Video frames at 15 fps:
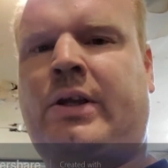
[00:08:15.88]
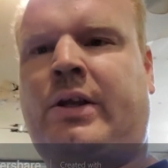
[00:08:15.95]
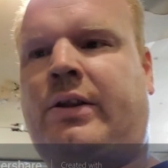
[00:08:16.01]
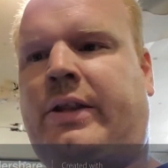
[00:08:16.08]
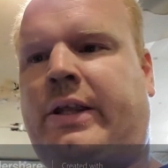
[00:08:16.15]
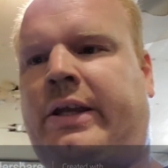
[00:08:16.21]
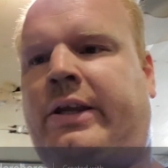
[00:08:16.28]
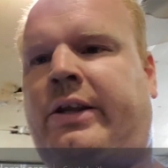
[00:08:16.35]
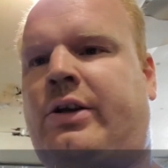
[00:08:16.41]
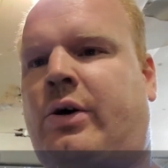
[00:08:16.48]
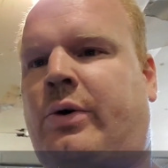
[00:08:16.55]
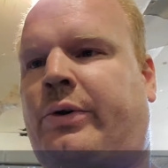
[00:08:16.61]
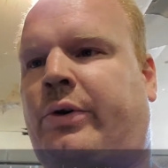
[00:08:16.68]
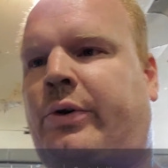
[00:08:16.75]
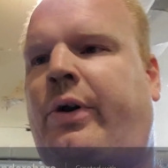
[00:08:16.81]
they go
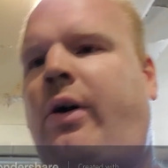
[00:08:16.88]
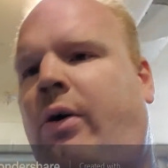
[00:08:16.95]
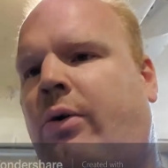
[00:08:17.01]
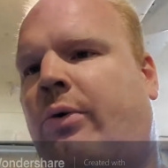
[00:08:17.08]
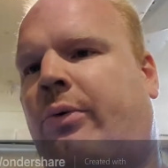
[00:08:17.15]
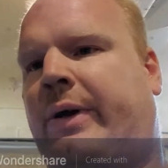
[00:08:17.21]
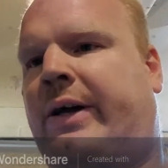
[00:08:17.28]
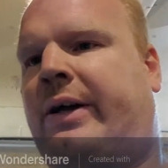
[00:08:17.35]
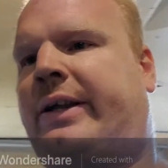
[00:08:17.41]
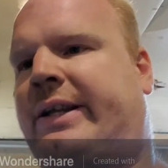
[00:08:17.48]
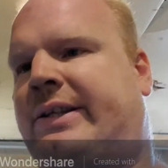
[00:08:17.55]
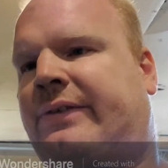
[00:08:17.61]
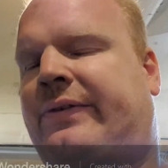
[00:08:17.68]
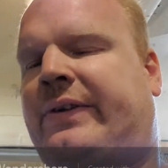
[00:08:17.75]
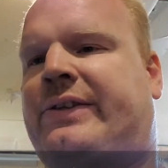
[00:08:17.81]
and go, oh, well,
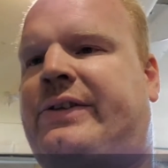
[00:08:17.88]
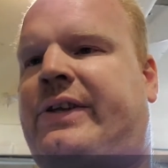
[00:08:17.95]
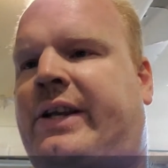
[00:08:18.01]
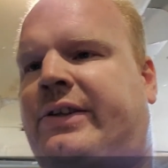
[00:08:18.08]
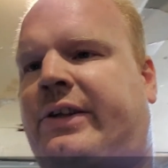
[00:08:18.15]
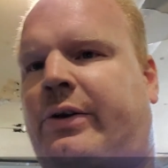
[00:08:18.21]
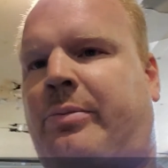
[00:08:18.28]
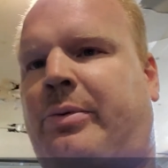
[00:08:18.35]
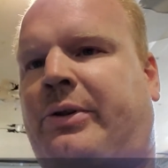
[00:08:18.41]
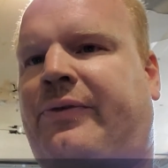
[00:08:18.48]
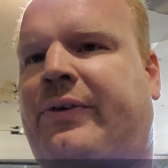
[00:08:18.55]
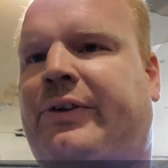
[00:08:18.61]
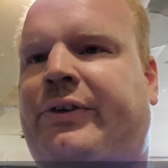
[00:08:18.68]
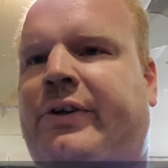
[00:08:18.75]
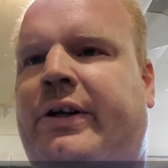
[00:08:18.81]
it's a V6. They go put the
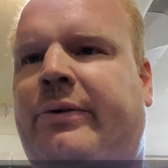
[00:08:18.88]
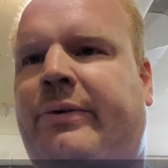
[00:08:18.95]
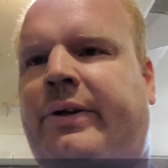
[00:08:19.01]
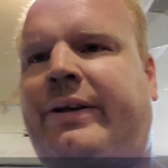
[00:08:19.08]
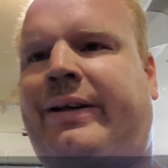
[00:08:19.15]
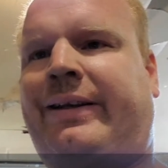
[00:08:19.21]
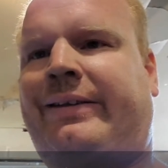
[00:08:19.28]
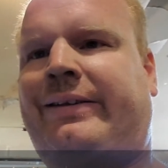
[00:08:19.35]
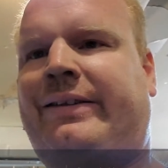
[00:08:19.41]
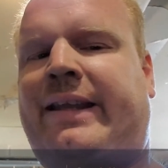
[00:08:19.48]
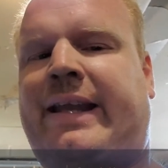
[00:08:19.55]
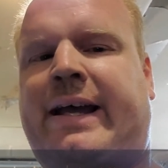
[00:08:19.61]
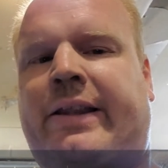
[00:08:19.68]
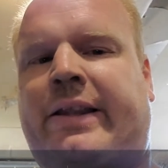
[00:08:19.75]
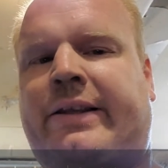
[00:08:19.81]
filter onto it, and
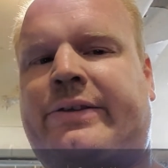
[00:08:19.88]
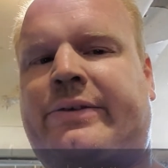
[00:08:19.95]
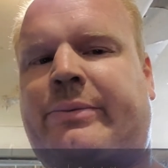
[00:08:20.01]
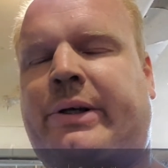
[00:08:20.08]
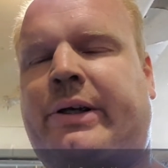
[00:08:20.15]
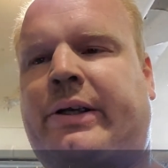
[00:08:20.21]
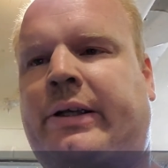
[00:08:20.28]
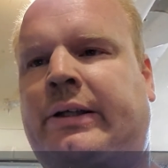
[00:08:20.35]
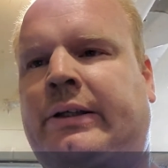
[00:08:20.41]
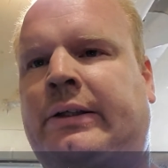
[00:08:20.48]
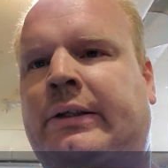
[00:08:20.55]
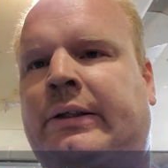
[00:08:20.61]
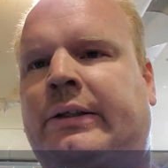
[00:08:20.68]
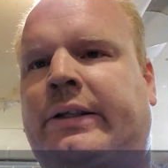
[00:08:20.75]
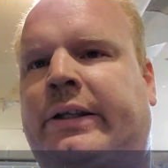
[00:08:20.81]
yeah, that doesn't work.
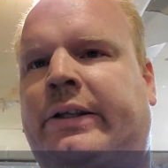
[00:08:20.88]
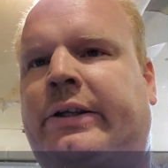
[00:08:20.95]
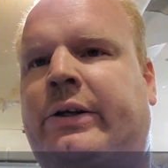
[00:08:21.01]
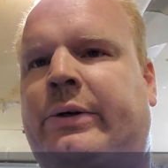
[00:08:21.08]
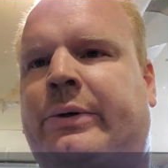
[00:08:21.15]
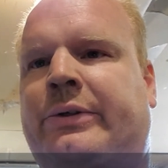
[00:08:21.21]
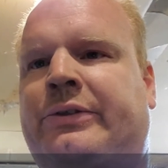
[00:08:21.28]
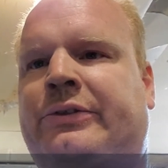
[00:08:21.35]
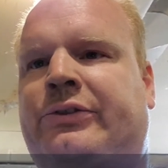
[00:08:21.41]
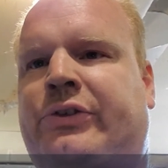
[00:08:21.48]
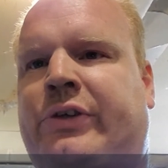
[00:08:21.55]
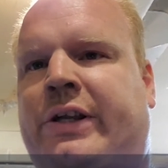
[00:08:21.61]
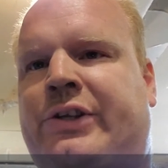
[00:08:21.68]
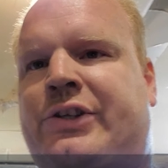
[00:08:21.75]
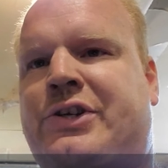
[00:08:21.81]
Then they go and
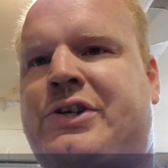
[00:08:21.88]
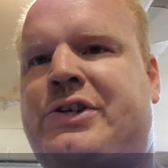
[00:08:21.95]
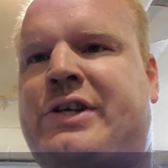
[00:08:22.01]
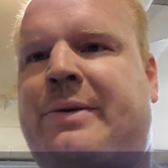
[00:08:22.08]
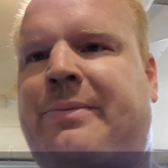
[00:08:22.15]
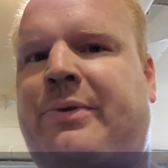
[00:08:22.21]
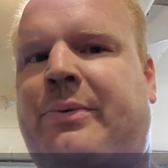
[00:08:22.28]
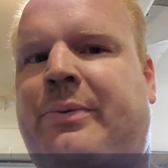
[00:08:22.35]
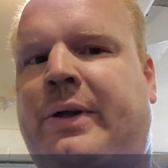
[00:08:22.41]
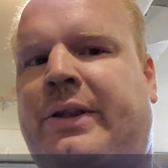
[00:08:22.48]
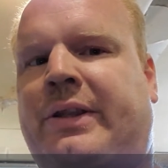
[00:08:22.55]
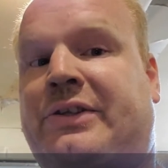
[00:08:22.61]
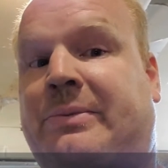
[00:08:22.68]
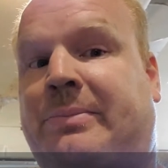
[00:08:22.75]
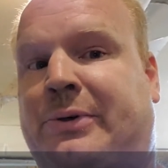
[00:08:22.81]
try to search up the one
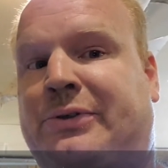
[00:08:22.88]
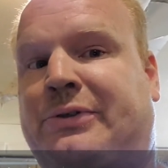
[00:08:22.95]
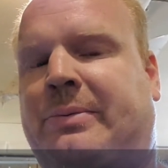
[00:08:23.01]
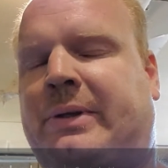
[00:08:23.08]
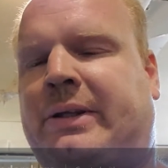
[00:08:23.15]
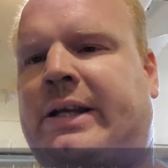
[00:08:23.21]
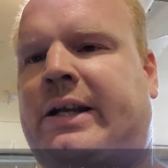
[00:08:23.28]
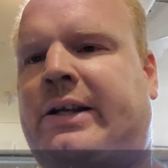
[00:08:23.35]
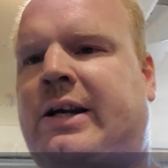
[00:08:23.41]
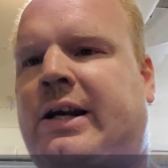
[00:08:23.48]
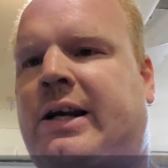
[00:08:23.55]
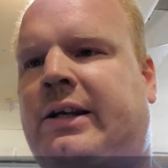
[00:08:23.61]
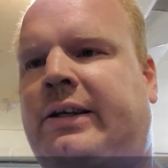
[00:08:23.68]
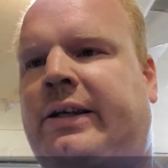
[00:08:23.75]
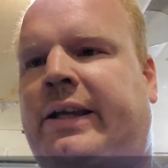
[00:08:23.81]
that's supposed to be in that
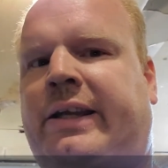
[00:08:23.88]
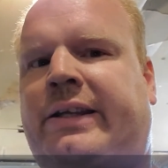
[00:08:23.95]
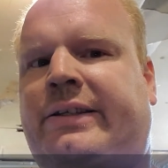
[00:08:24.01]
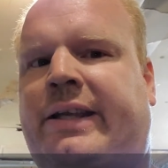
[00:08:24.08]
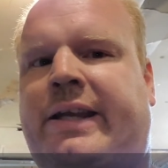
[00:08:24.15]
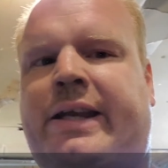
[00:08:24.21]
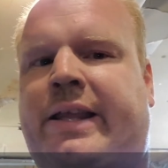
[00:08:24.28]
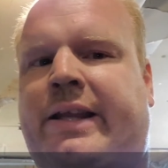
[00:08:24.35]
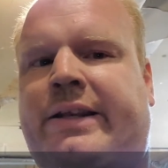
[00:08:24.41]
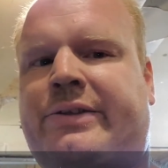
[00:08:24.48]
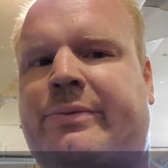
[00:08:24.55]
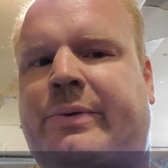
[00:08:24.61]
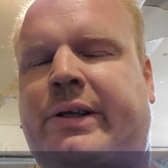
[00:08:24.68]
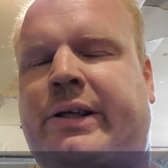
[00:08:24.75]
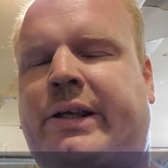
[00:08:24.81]
car, and yeah, that
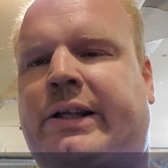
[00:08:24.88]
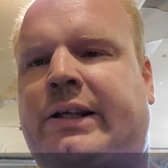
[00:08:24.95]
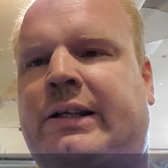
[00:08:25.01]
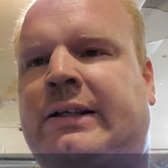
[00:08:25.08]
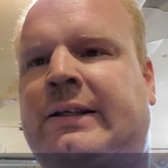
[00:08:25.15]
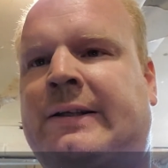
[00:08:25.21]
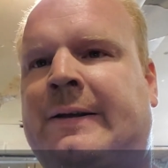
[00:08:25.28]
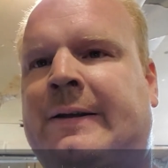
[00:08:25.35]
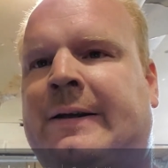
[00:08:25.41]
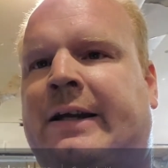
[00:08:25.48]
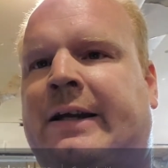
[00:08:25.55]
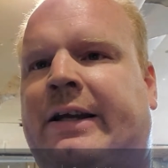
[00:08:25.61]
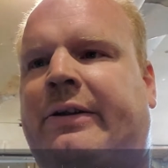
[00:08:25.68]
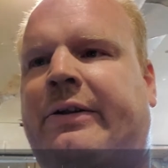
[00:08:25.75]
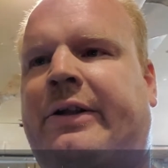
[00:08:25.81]
doesn't work either.
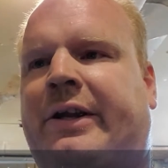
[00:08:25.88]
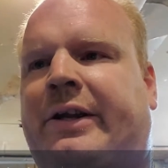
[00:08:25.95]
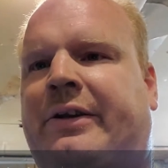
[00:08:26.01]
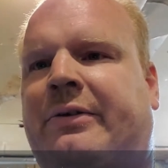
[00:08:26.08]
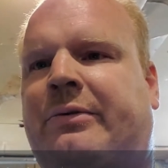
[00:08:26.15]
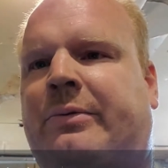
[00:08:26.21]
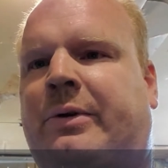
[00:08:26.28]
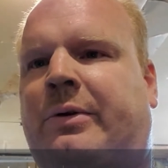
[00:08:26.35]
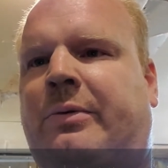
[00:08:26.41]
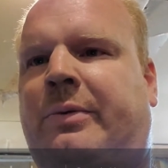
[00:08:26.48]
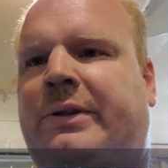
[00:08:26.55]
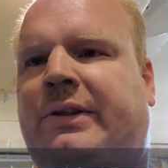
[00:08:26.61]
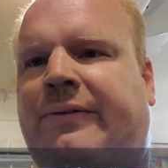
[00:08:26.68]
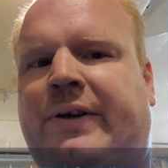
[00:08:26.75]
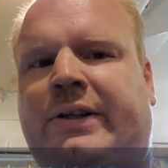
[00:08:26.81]
And they're like, well,
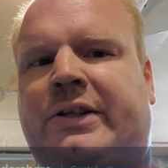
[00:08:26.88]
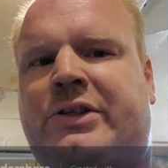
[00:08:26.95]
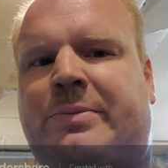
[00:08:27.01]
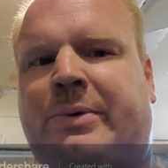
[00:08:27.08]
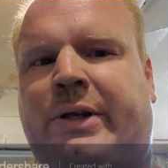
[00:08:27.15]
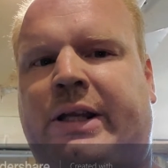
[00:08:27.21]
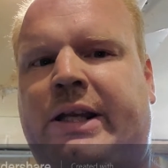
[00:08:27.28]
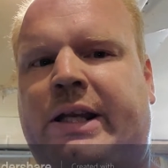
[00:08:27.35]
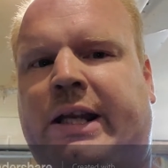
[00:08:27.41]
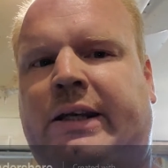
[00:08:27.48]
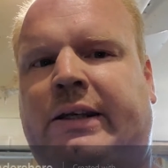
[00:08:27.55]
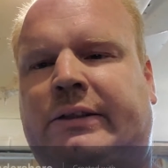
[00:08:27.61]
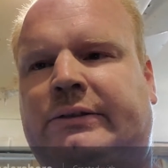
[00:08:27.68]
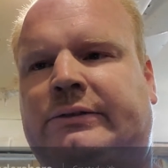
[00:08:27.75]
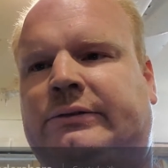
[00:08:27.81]
what the fuck did you put in it?
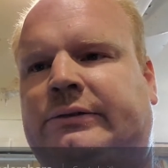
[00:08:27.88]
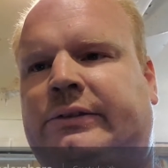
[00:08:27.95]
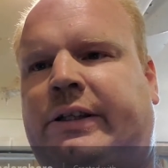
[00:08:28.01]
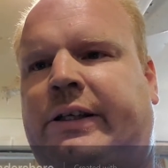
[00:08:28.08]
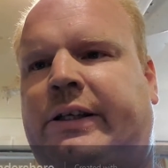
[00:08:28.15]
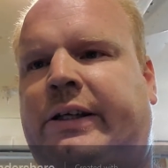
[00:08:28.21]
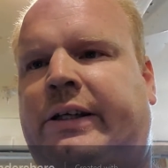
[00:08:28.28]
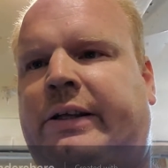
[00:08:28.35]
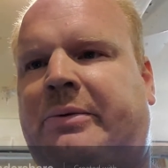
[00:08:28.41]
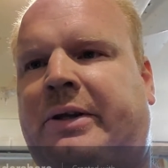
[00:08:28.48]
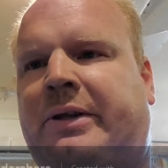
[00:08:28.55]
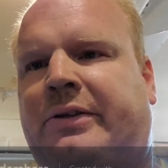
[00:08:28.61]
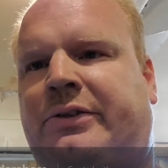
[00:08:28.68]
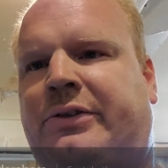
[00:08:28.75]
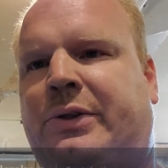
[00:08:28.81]
And I'm
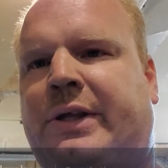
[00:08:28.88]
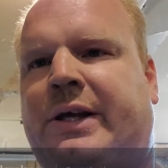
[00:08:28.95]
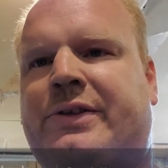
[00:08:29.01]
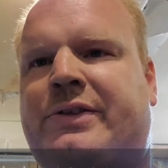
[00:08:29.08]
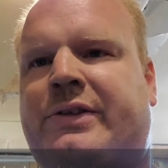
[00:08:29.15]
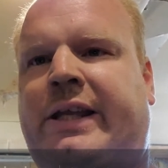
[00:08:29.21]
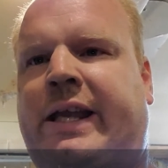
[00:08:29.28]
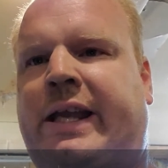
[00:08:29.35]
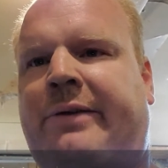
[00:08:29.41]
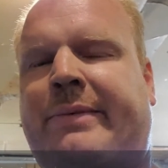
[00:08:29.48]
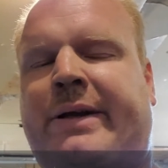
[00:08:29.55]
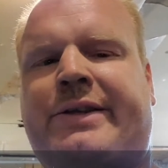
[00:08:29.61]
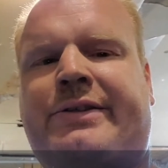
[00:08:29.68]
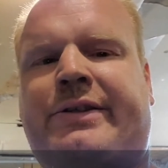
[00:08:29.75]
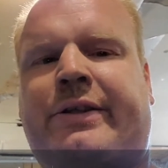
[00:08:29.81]
like, a 2008
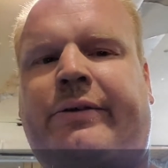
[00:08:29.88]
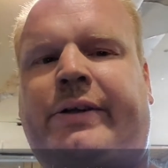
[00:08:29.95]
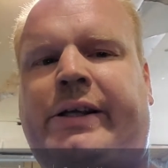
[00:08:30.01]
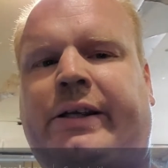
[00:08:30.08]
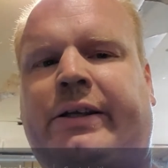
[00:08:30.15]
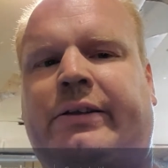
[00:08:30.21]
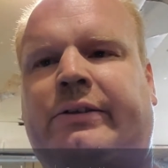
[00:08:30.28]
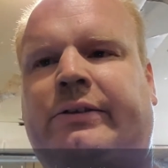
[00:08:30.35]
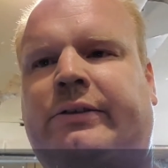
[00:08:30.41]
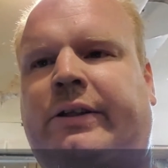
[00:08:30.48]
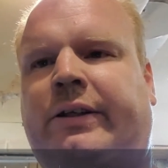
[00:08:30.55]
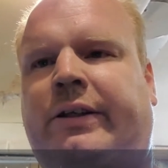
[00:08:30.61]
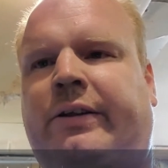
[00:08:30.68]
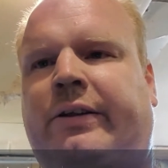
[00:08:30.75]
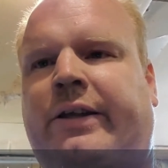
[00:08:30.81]
Mazda 3.
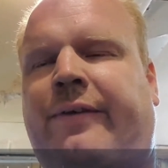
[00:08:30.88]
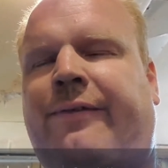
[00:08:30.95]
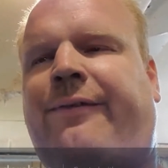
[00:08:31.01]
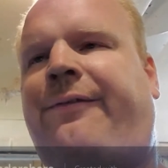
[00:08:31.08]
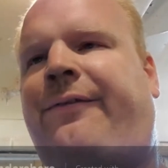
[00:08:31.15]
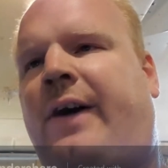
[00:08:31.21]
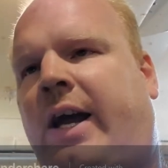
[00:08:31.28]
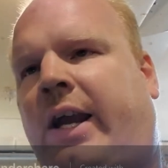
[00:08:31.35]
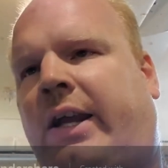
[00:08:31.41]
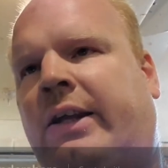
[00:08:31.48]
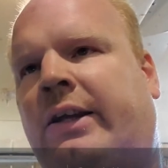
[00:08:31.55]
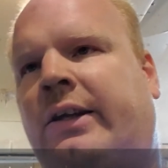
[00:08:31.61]
And they're like, fuck.